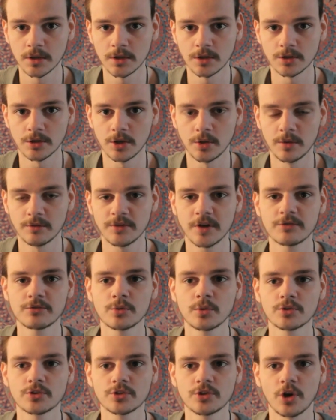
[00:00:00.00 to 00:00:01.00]
You know, if
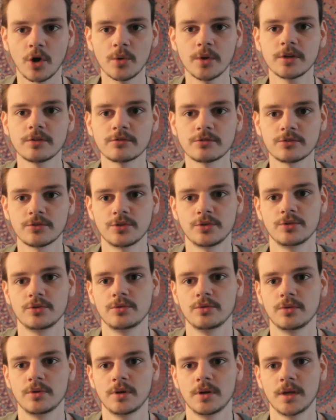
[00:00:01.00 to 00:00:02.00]
everyone's going
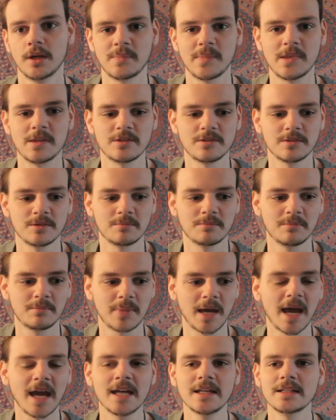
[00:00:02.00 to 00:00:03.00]
through this
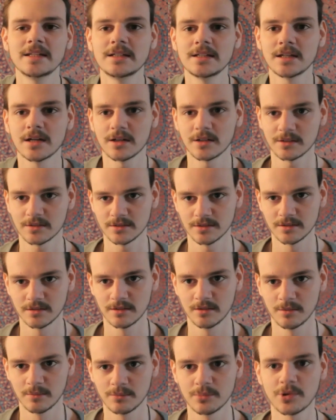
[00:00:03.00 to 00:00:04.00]
pain in the ass
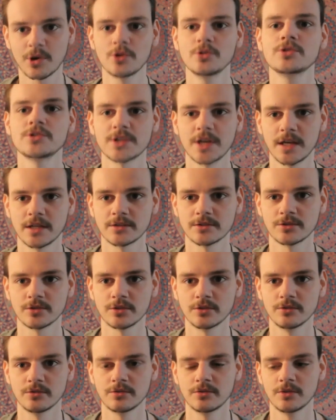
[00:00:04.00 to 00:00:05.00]
process
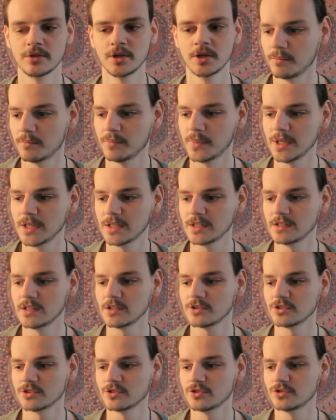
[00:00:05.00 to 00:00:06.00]
of being
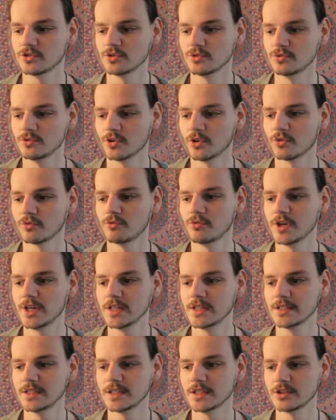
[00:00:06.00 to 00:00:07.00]
conditioned to not
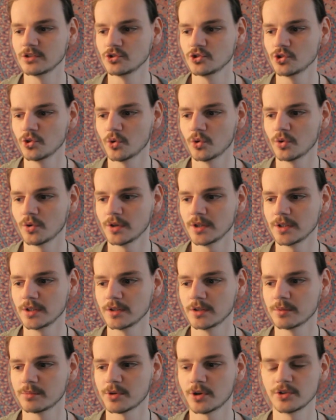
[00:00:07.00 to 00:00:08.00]
really enjoy
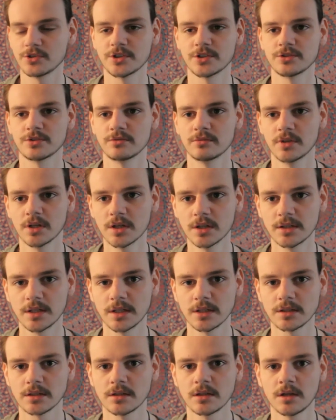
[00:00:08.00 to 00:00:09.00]
the process of
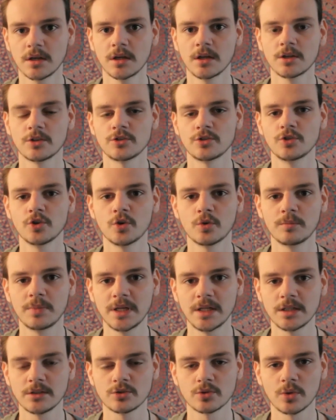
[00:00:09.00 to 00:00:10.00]
learning, to not
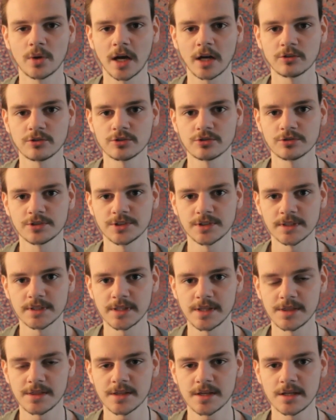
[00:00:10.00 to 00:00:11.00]
being taught how to
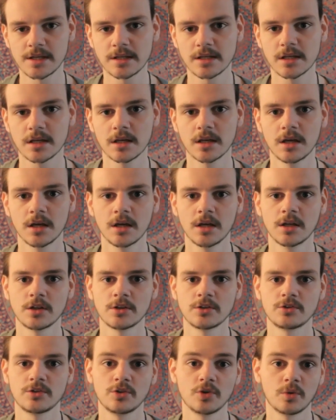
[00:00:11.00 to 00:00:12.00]
critically think,
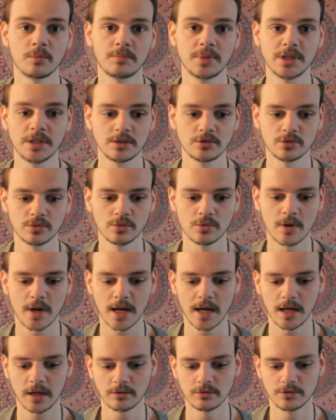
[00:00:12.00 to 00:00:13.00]
to not being taught
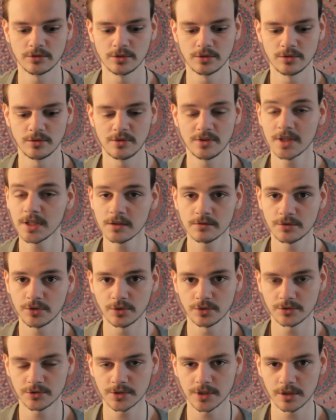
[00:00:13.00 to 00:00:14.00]
how to think for
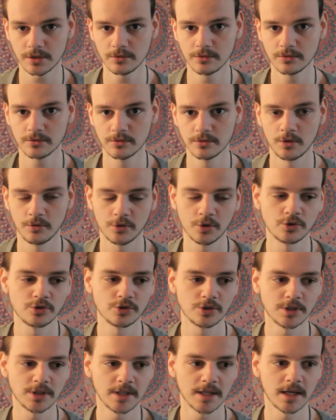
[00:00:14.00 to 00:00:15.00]
yourself, of course,
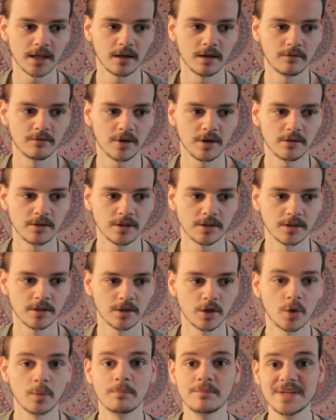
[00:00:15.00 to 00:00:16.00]
you're going to get a very
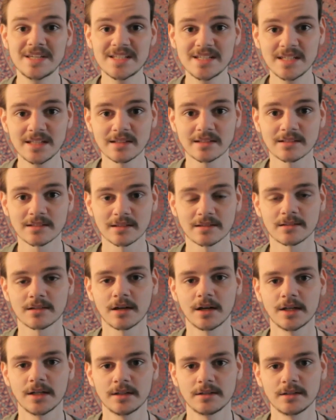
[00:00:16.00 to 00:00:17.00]
obedient
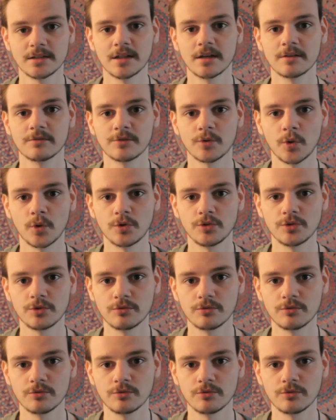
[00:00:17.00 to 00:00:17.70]
society that follows